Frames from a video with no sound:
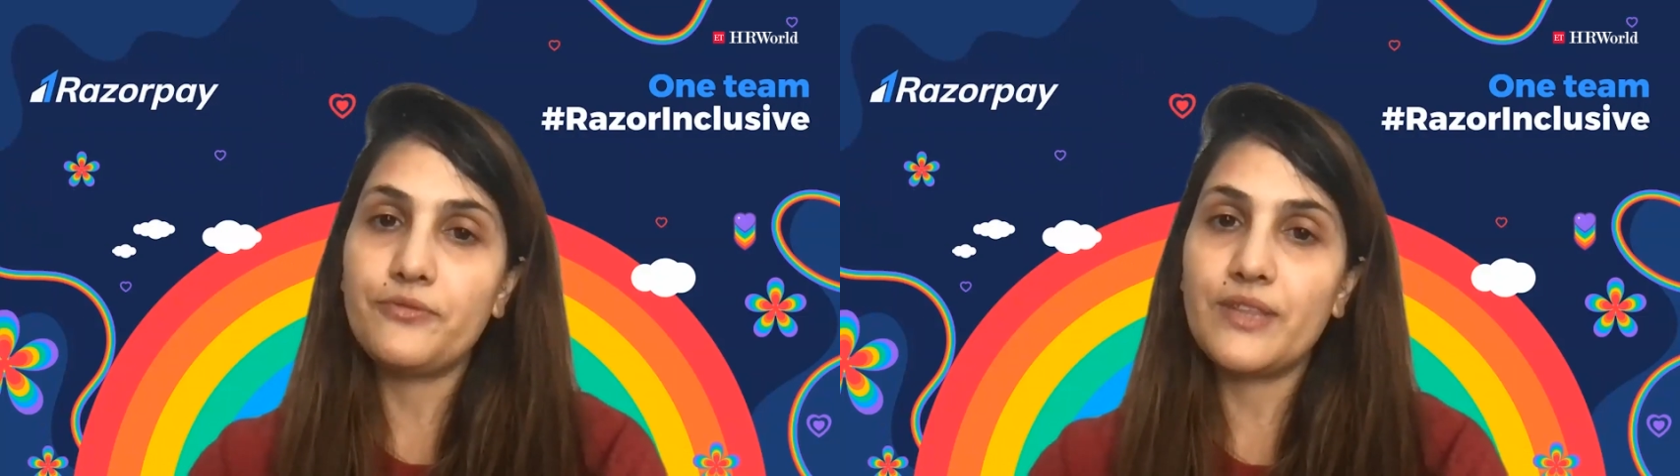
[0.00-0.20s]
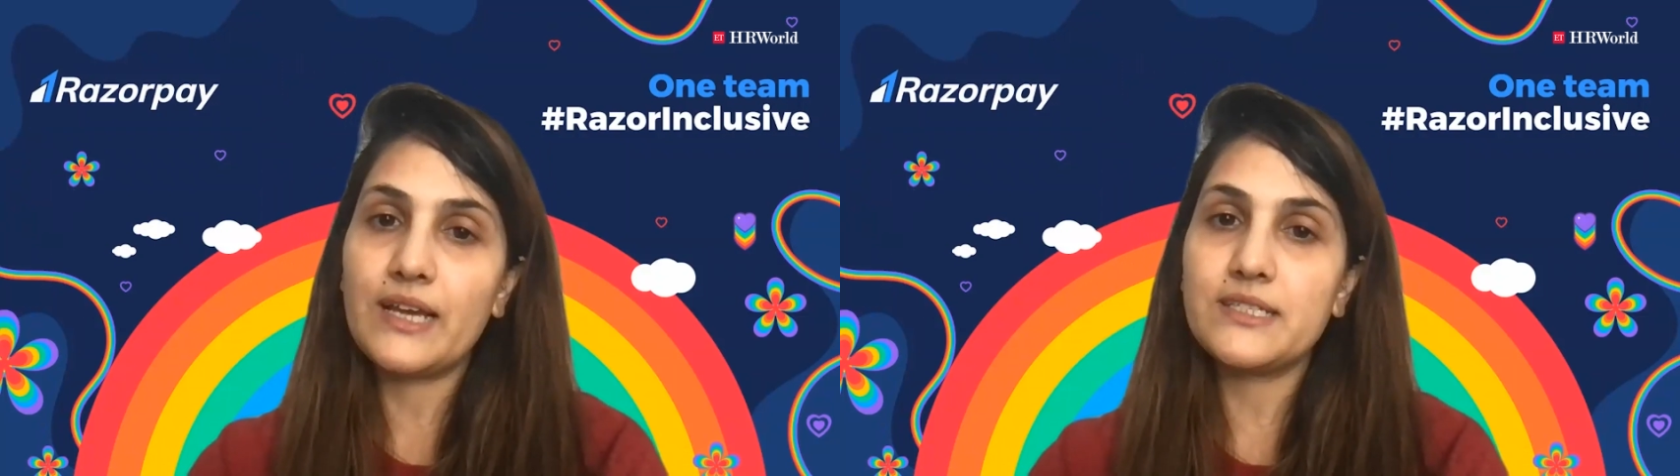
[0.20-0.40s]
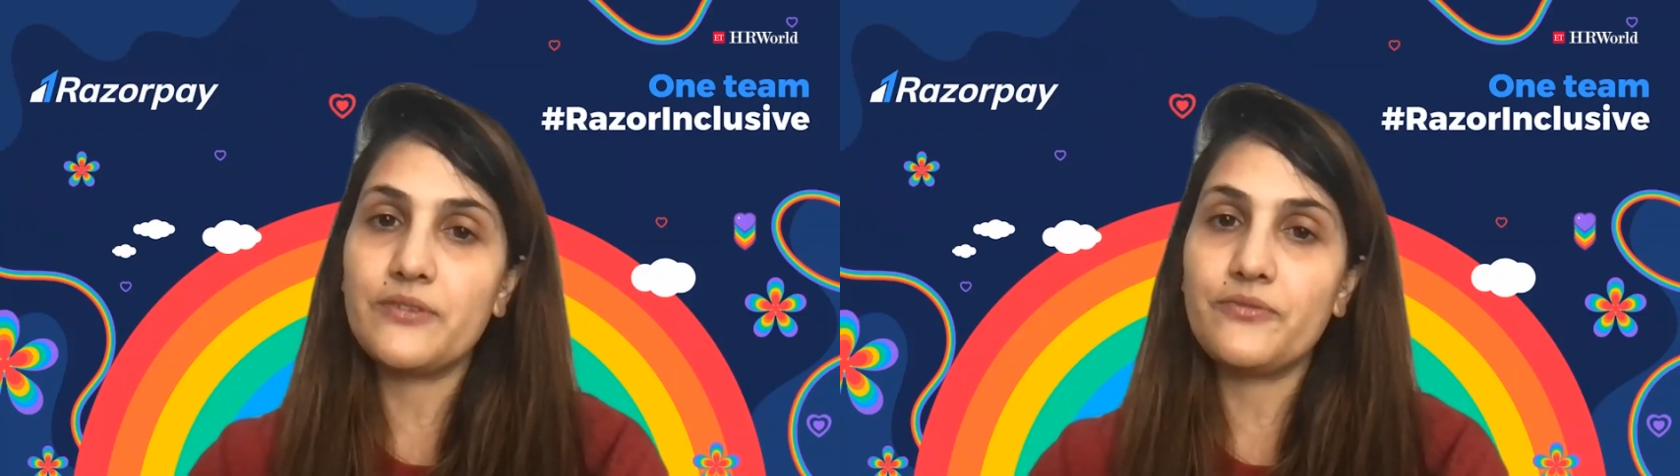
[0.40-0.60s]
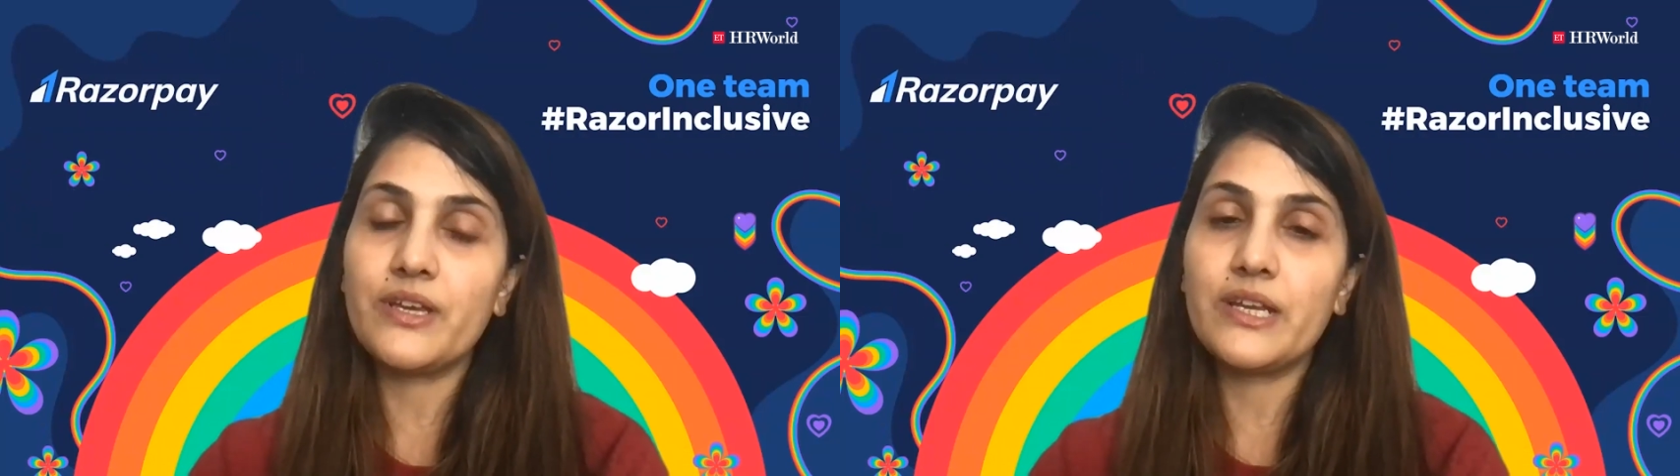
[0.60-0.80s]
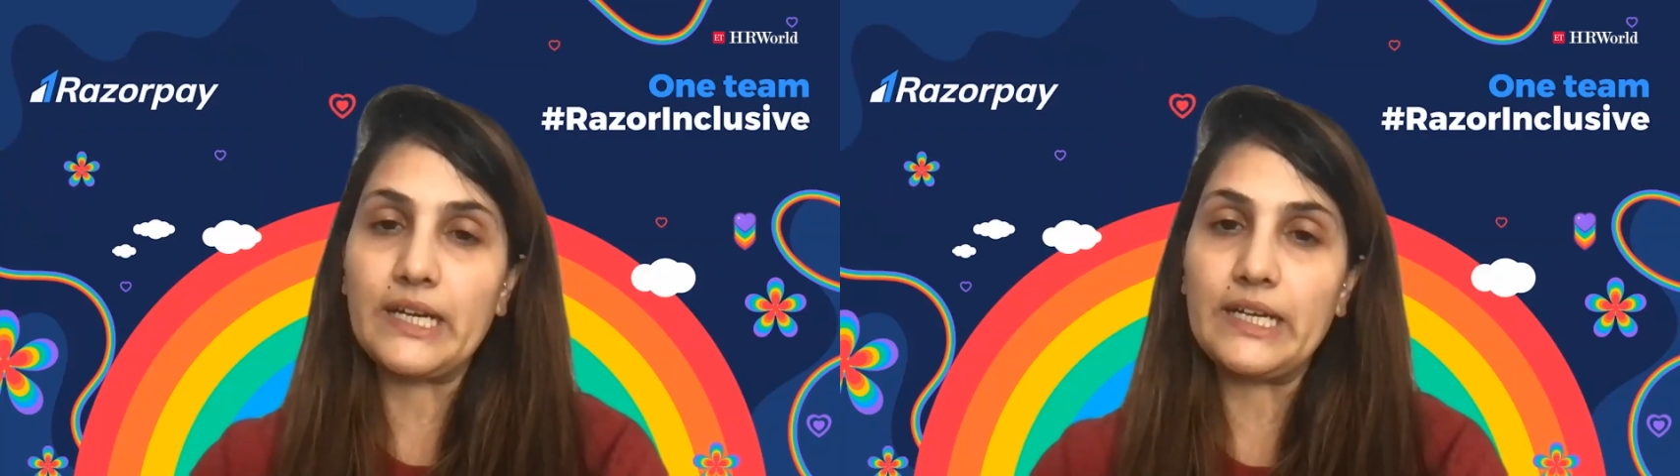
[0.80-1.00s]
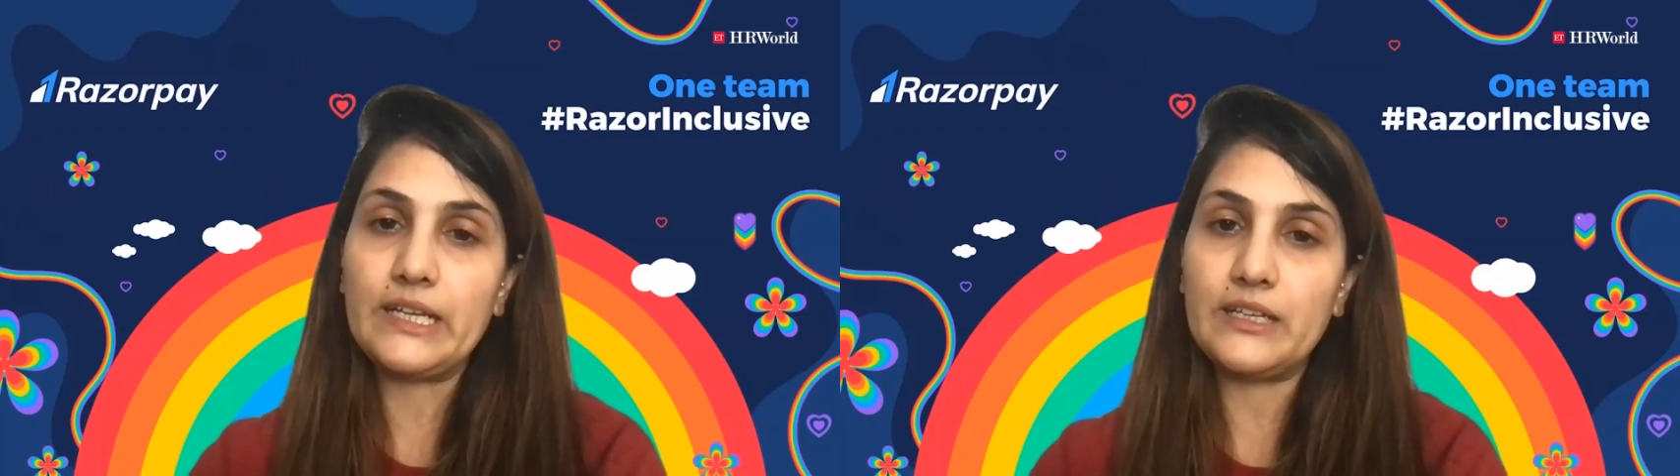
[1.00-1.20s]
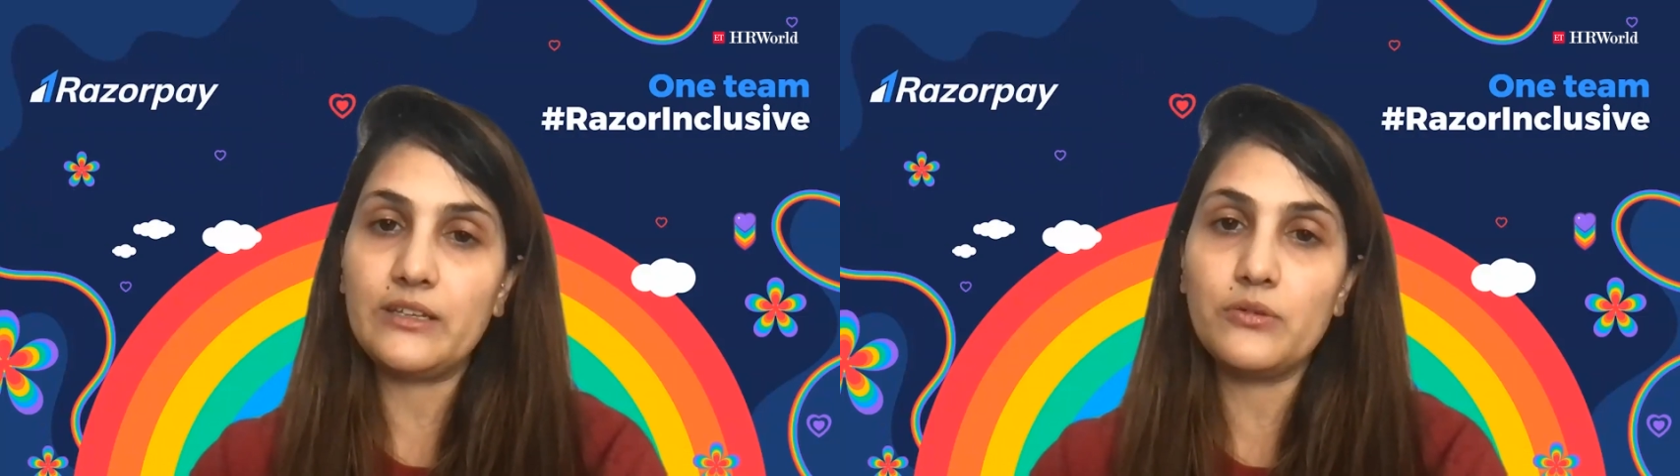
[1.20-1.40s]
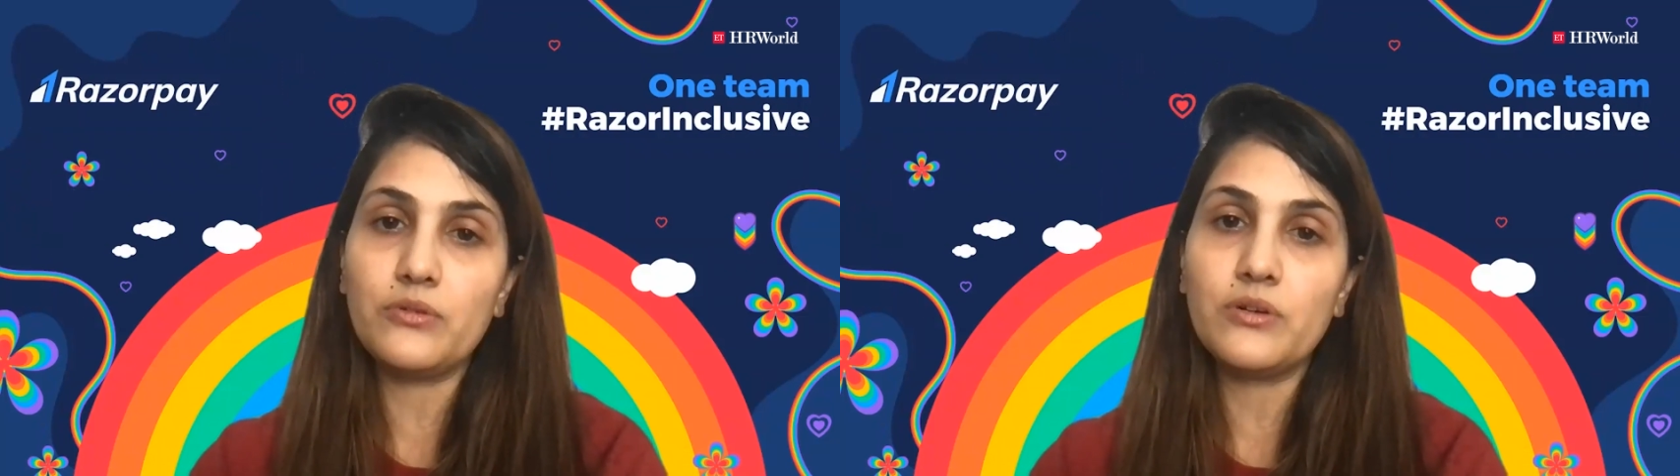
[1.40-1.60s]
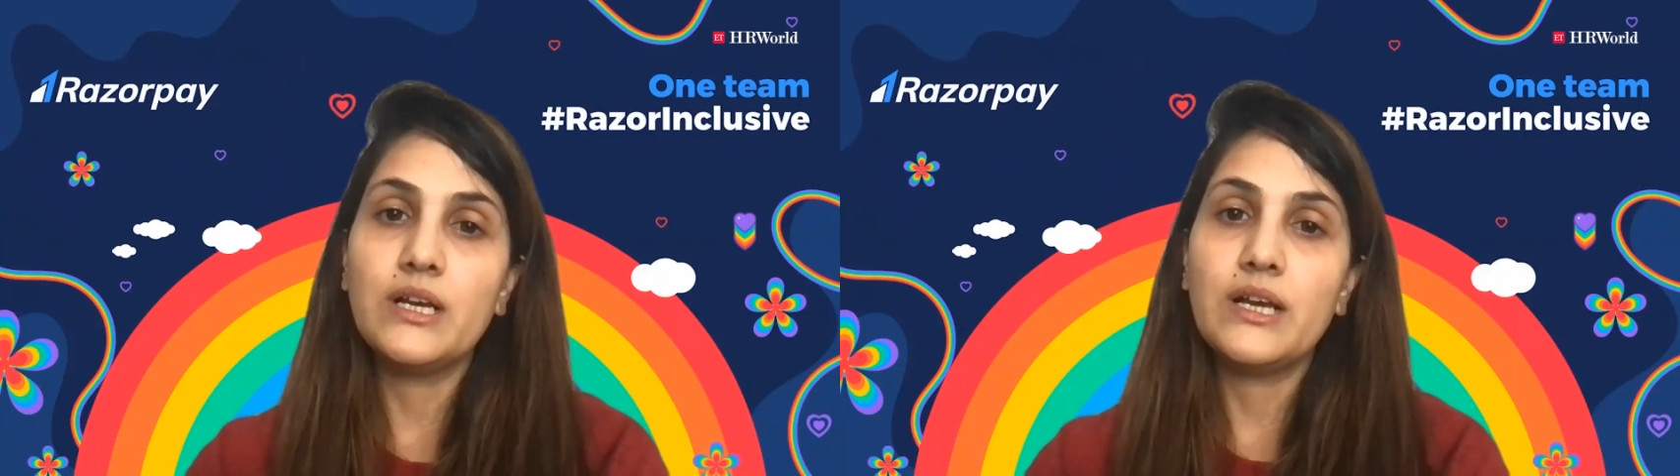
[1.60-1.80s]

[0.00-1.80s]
that somewhere hidden in you